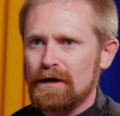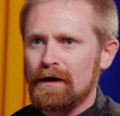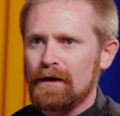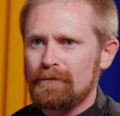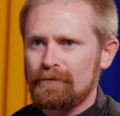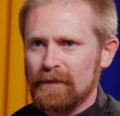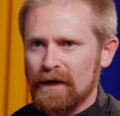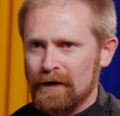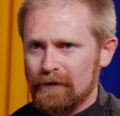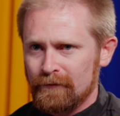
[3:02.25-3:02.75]

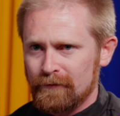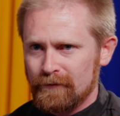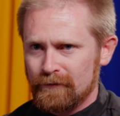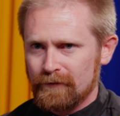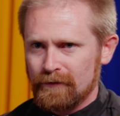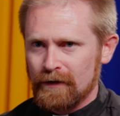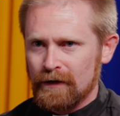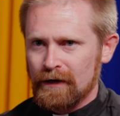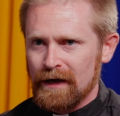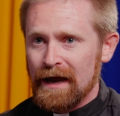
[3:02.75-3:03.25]
um, of
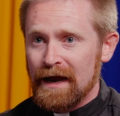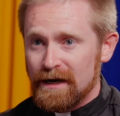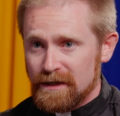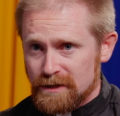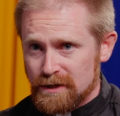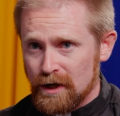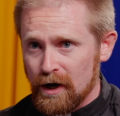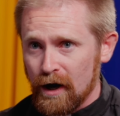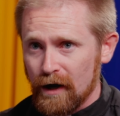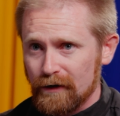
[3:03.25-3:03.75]
uh,
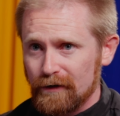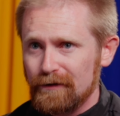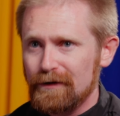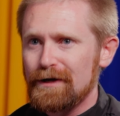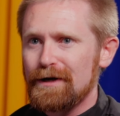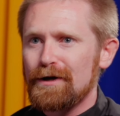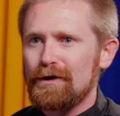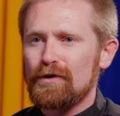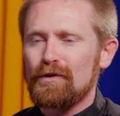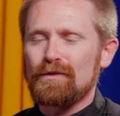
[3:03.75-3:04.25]
Antioch,
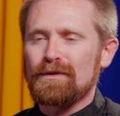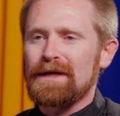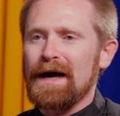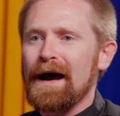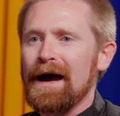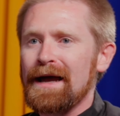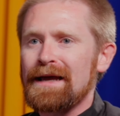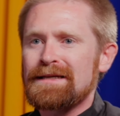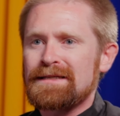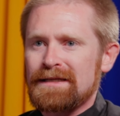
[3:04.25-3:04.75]
who
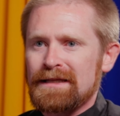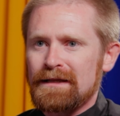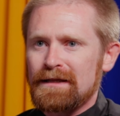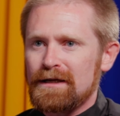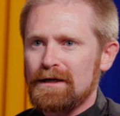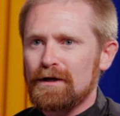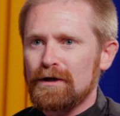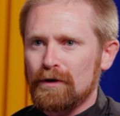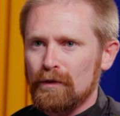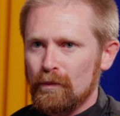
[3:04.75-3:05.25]
dies in the
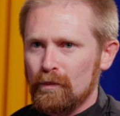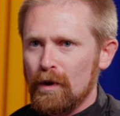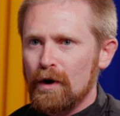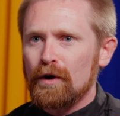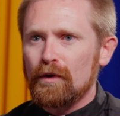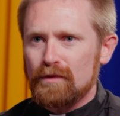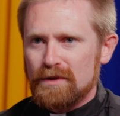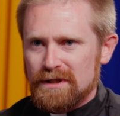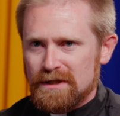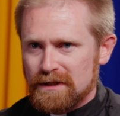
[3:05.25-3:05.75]
year
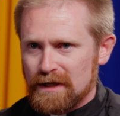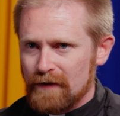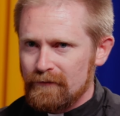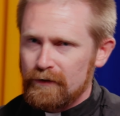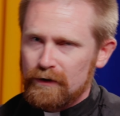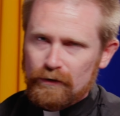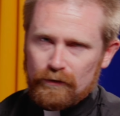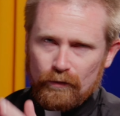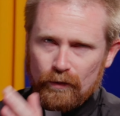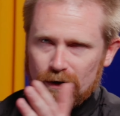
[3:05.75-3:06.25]

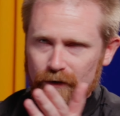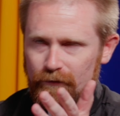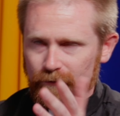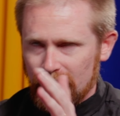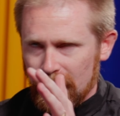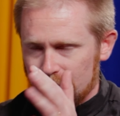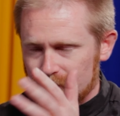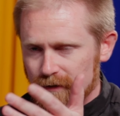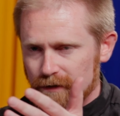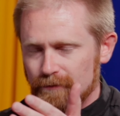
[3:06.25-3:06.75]
107 or
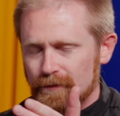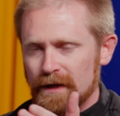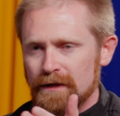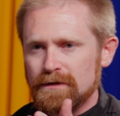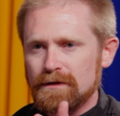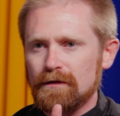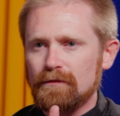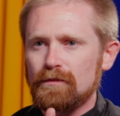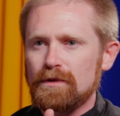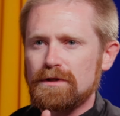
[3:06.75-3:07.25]
105, it depends
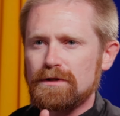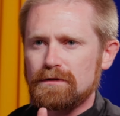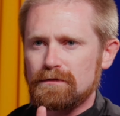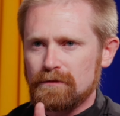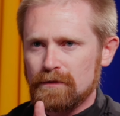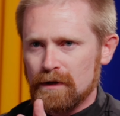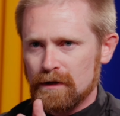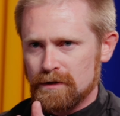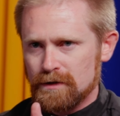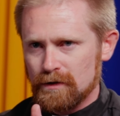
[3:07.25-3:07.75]
on which
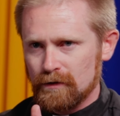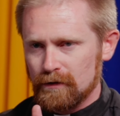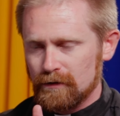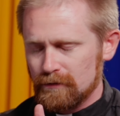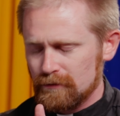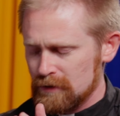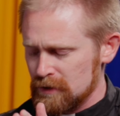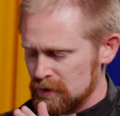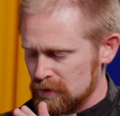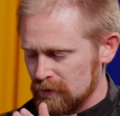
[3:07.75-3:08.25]
uh,
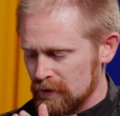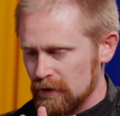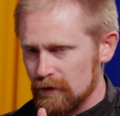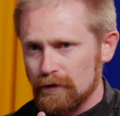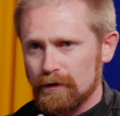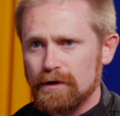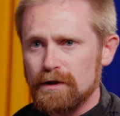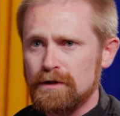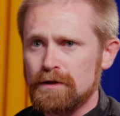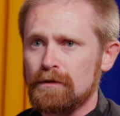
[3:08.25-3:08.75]
historian you're
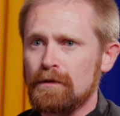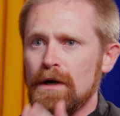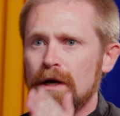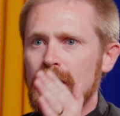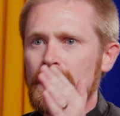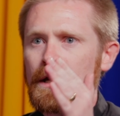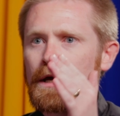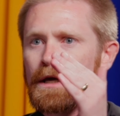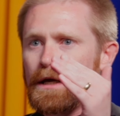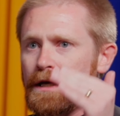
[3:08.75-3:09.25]
looking to,
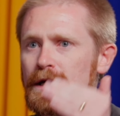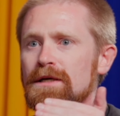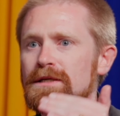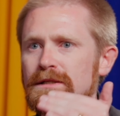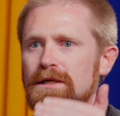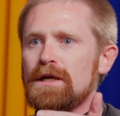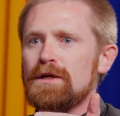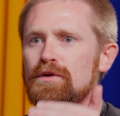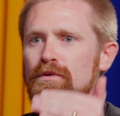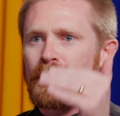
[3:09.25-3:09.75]
he is
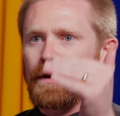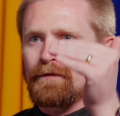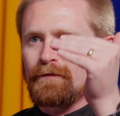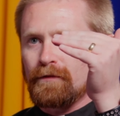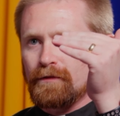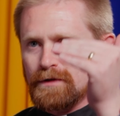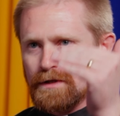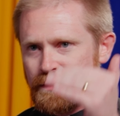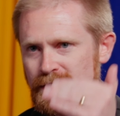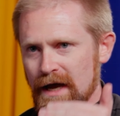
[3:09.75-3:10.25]
said to
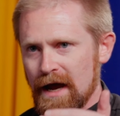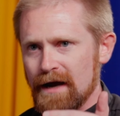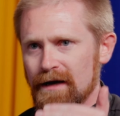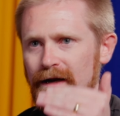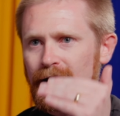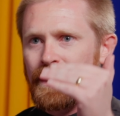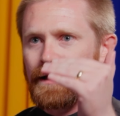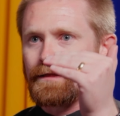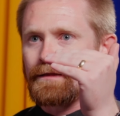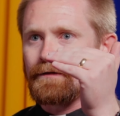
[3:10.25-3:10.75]
have sat
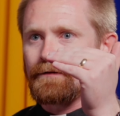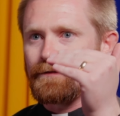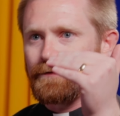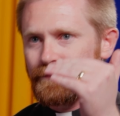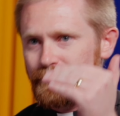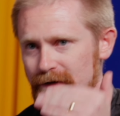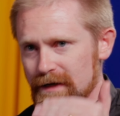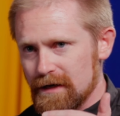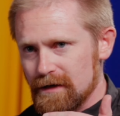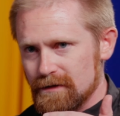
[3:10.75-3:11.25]
at the
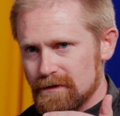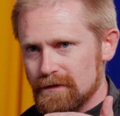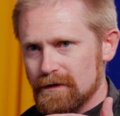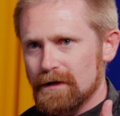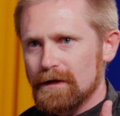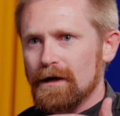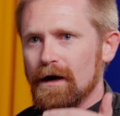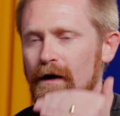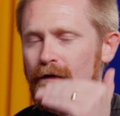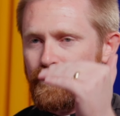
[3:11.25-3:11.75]
feet
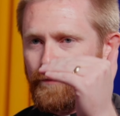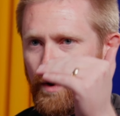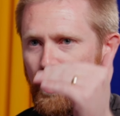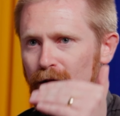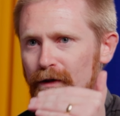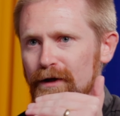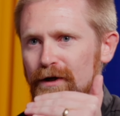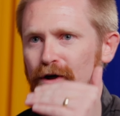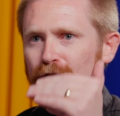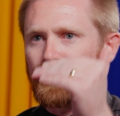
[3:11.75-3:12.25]
of
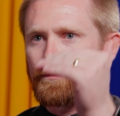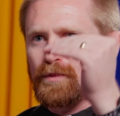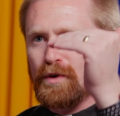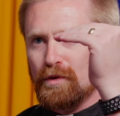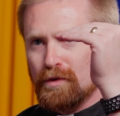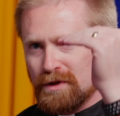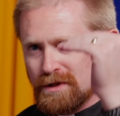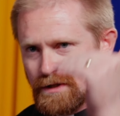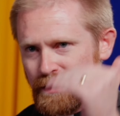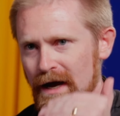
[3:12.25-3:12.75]
Polycarp,
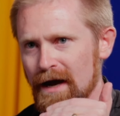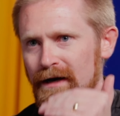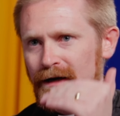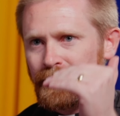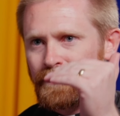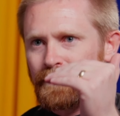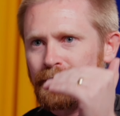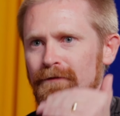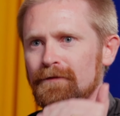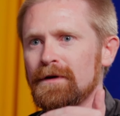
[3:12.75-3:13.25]
who sat
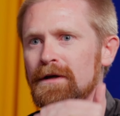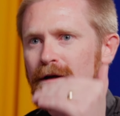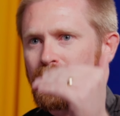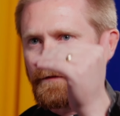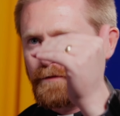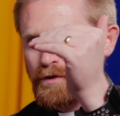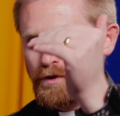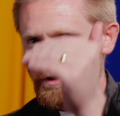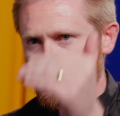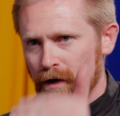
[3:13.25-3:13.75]
at the feet
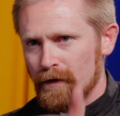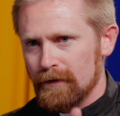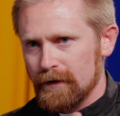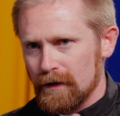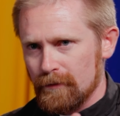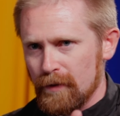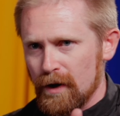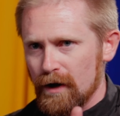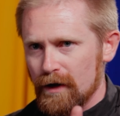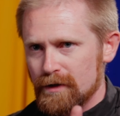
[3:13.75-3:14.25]
of John the
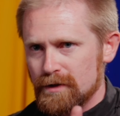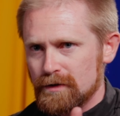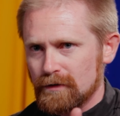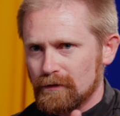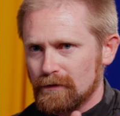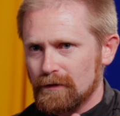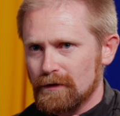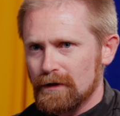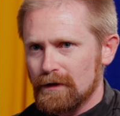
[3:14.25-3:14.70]
Apostle.